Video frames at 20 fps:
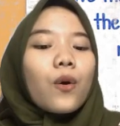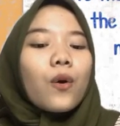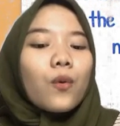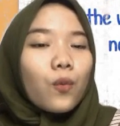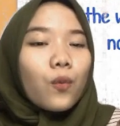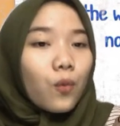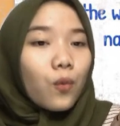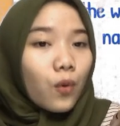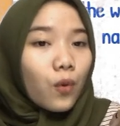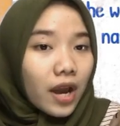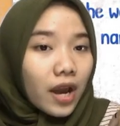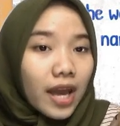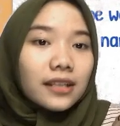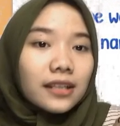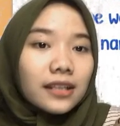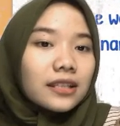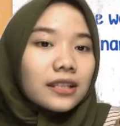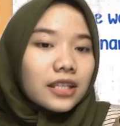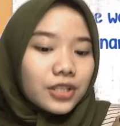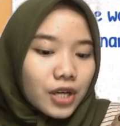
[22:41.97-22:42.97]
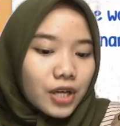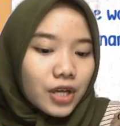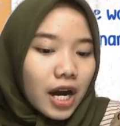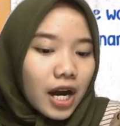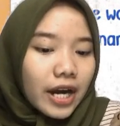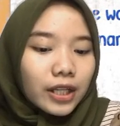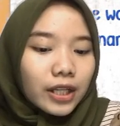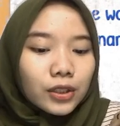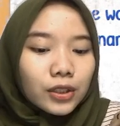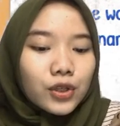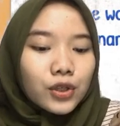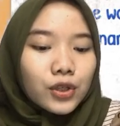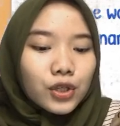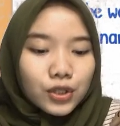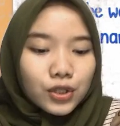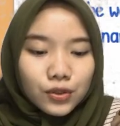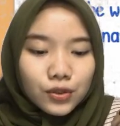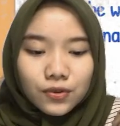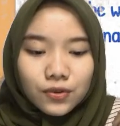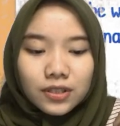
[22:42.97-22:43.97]
When the child
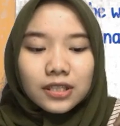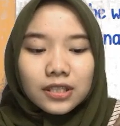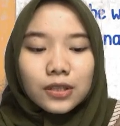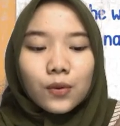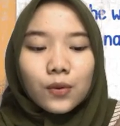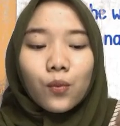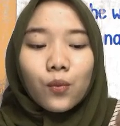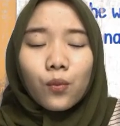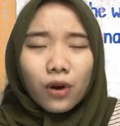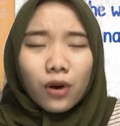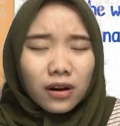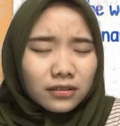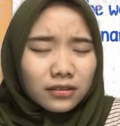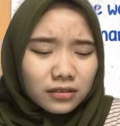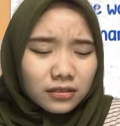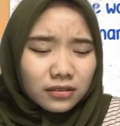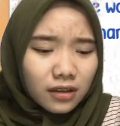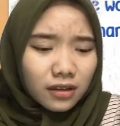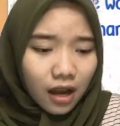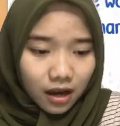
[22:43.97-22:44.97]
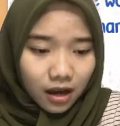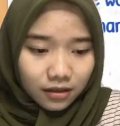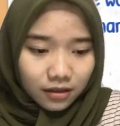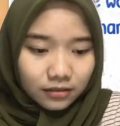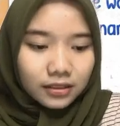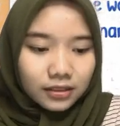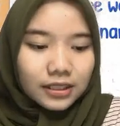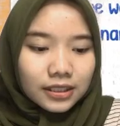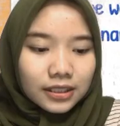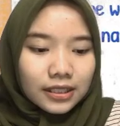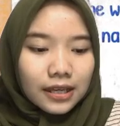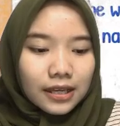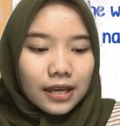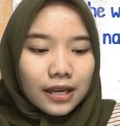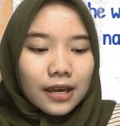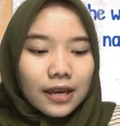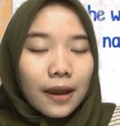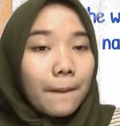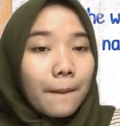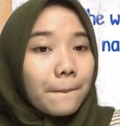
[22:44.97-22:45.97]
uses the wrong sounds,
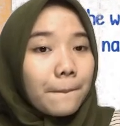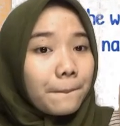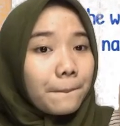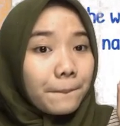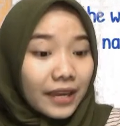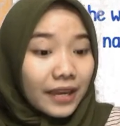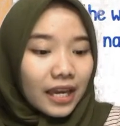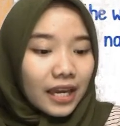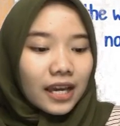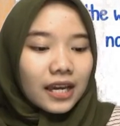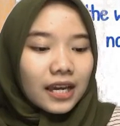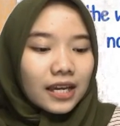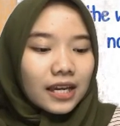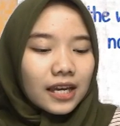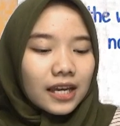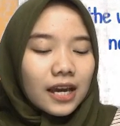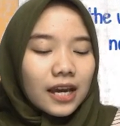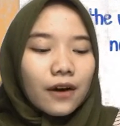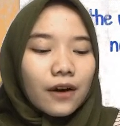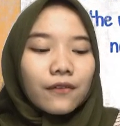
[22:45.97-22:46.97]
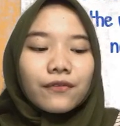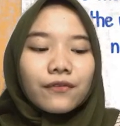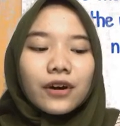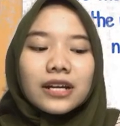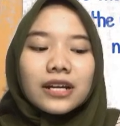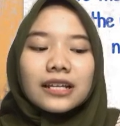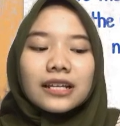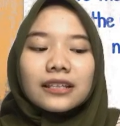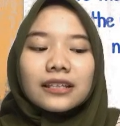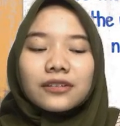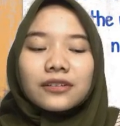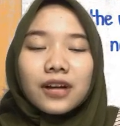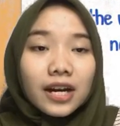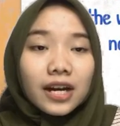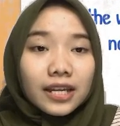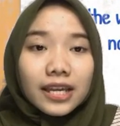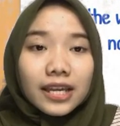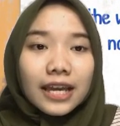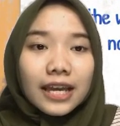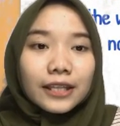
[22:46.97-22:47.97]
pick for the
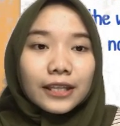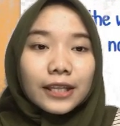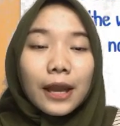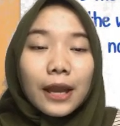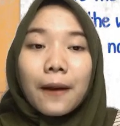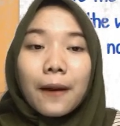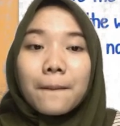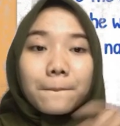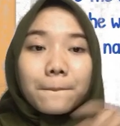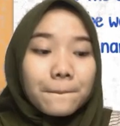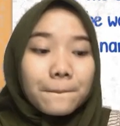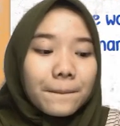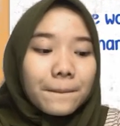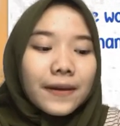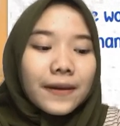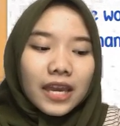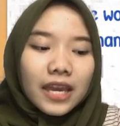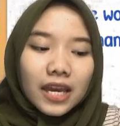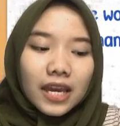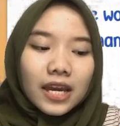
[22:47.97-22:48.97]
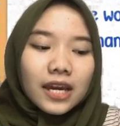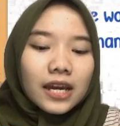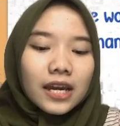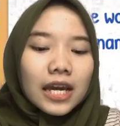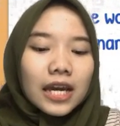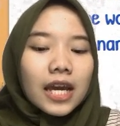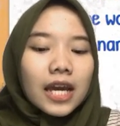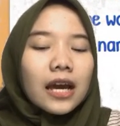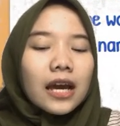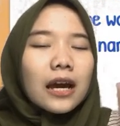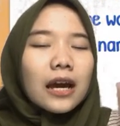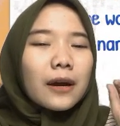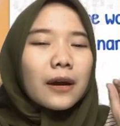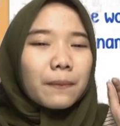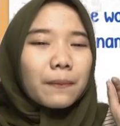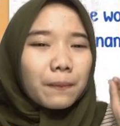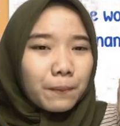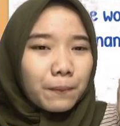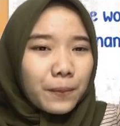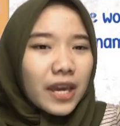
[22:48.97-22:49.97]
target pick
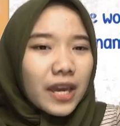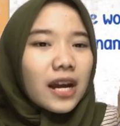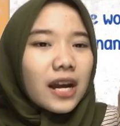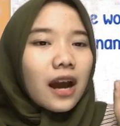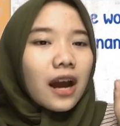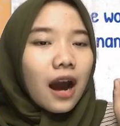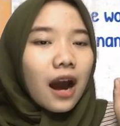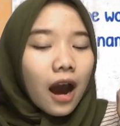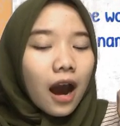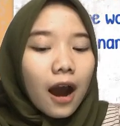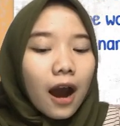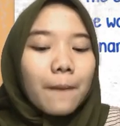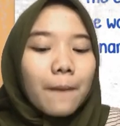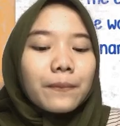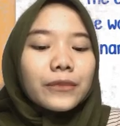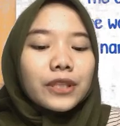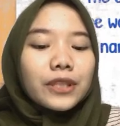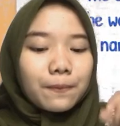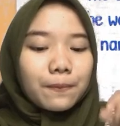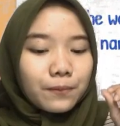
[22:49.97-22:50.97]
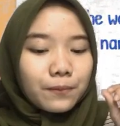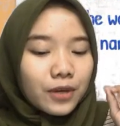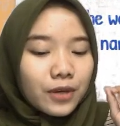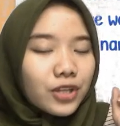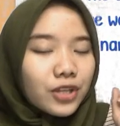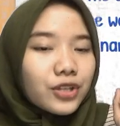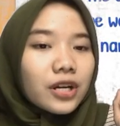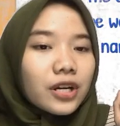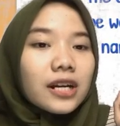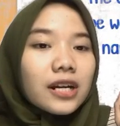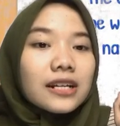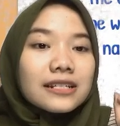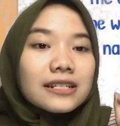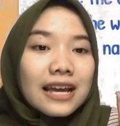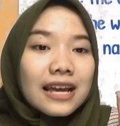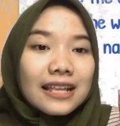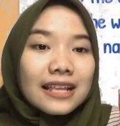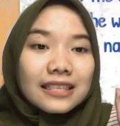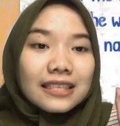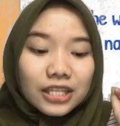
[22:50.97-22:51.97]
up the picture
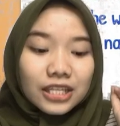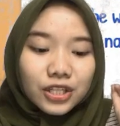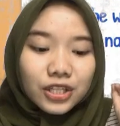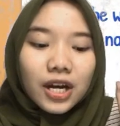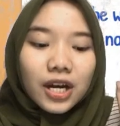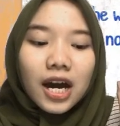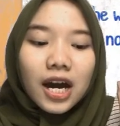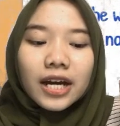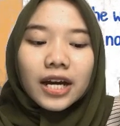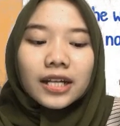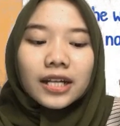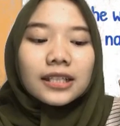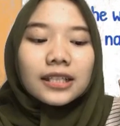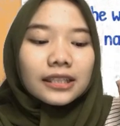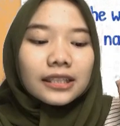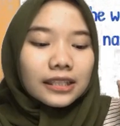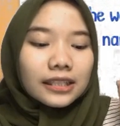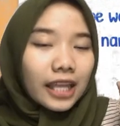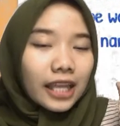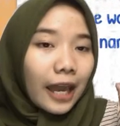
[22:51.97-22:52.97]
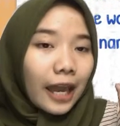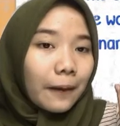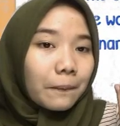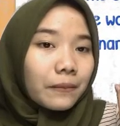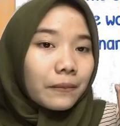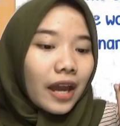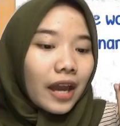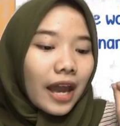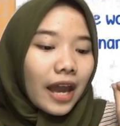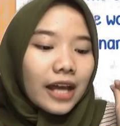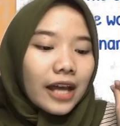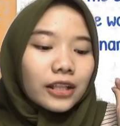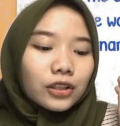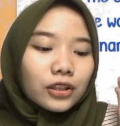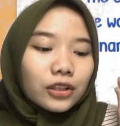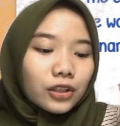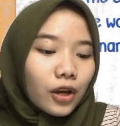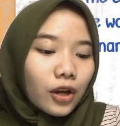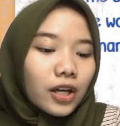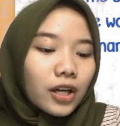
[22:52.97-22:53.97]
that the child named
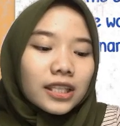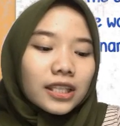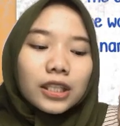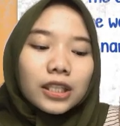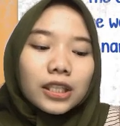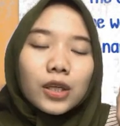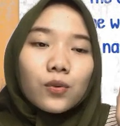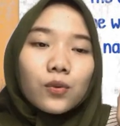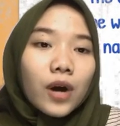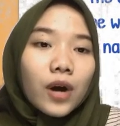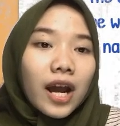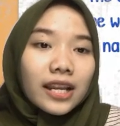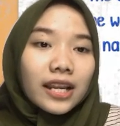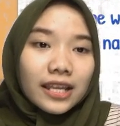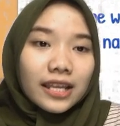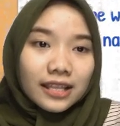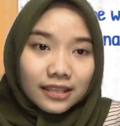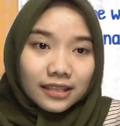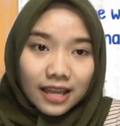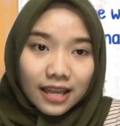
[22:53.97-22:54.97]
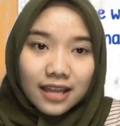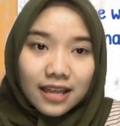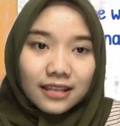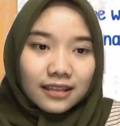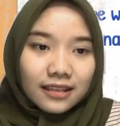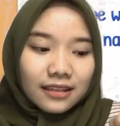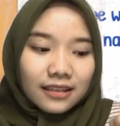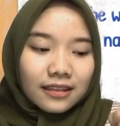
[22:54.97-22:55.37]
and not the one intended.